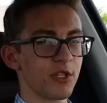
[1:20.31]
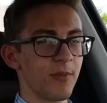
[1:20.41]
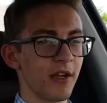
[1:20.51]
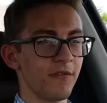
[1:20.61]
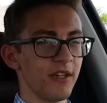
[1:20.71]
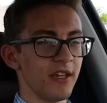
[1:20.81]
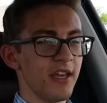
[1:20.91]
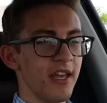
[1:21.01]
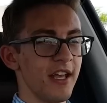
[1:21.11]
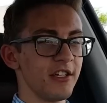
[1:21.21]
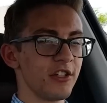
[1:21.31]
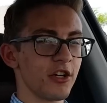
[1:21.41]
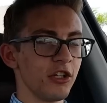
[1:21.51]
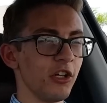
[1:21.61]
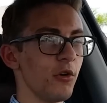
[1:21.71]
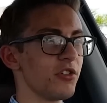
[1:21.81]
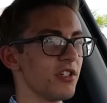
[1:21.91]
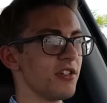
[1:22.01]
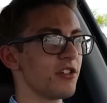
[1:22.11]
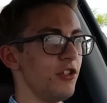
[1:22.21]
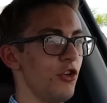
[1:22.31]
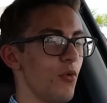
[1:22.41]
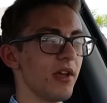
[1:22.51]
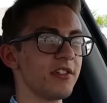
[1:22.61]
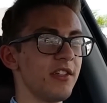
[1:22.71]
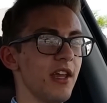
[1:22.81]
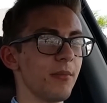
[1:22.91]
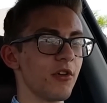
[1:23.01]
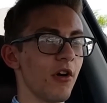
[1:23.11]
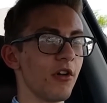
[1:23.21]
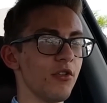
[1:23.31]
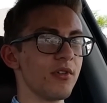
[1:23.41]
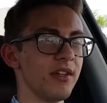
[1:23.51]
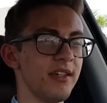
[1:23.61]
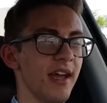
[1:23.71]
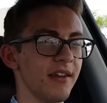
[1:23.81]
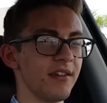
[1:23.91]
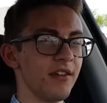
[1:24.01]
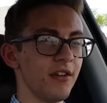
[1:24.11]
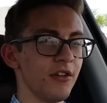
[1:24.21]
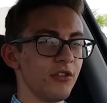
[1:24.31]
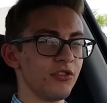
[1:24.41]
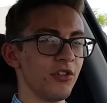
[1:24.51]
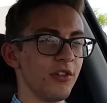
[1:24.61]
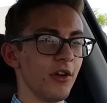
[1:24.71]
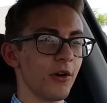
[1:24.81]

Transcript: Spec V is the closest USDM car you can get to the